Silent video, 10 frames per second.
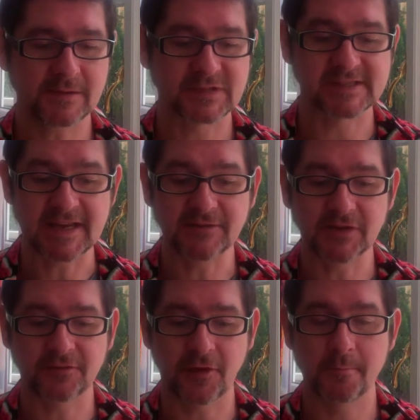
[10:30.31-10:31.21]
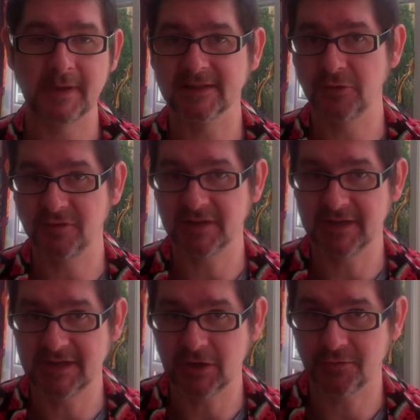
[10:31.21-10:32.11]
I'm Stephen from Midlothian
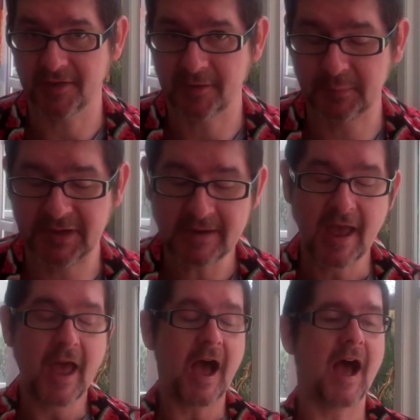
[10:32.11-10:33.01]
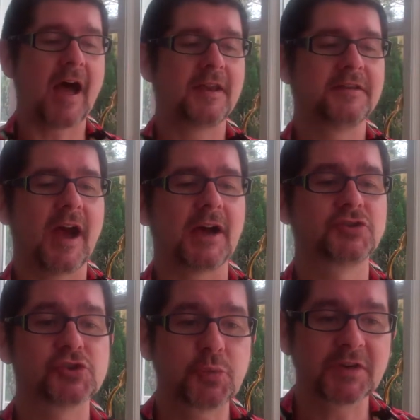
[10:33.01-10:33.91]
Ecotherapy, and I
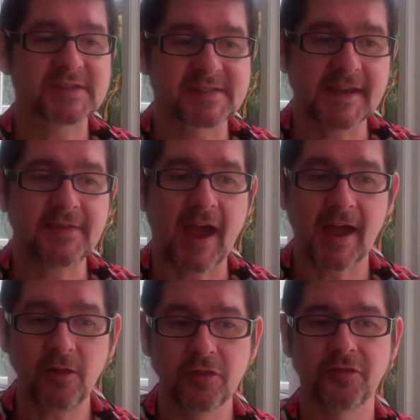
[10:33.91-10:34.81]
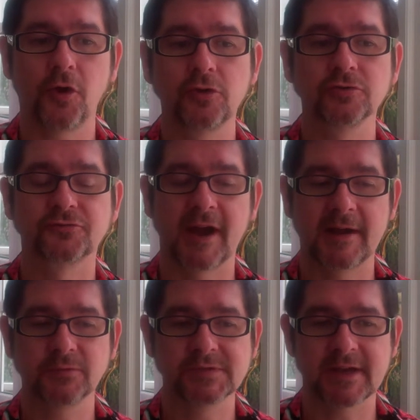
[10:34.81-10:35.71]
just want to say that Health All
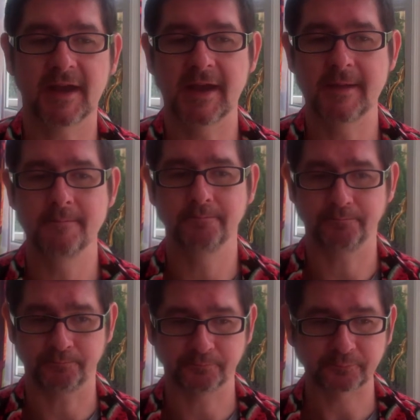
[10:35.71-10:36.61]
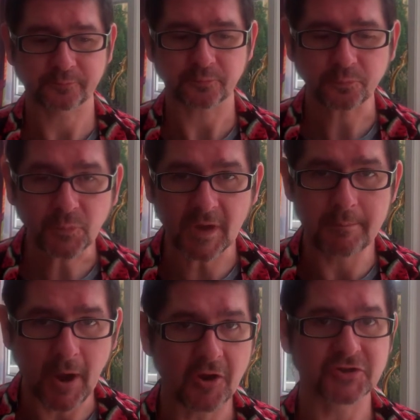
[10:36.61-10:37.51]
Round, in
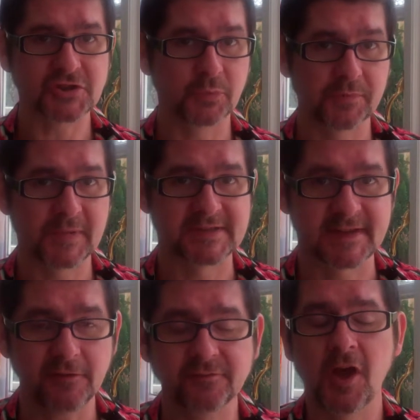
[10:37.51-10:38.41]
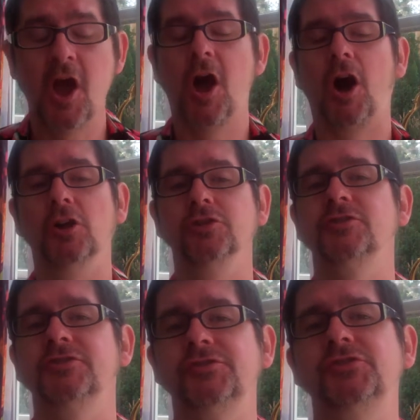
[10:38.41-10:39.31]
partnership with myself, are
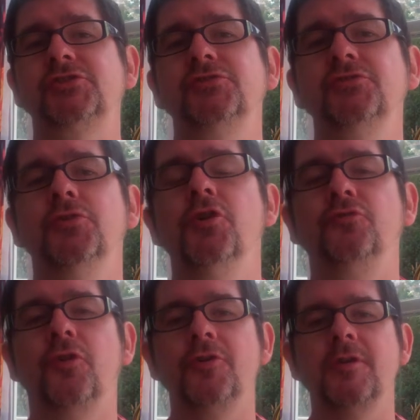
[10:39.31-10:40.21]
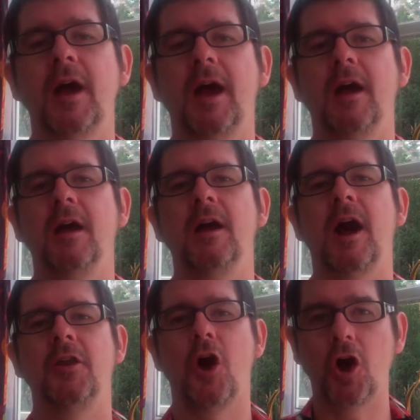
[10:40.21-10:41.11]
looking to run
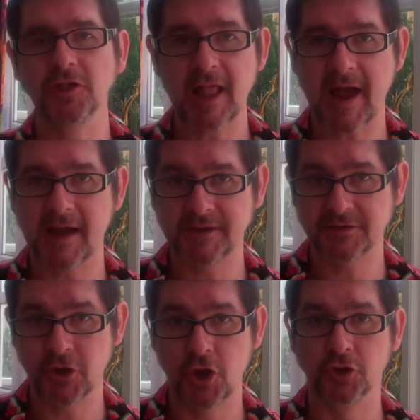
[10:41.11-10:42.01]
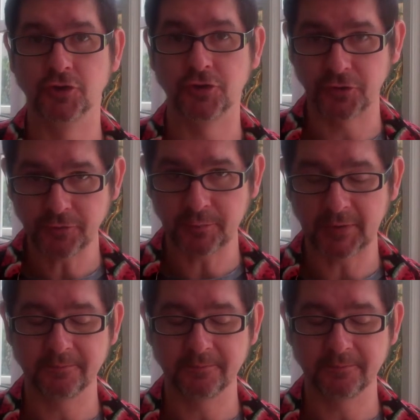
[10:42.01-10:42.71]
an online group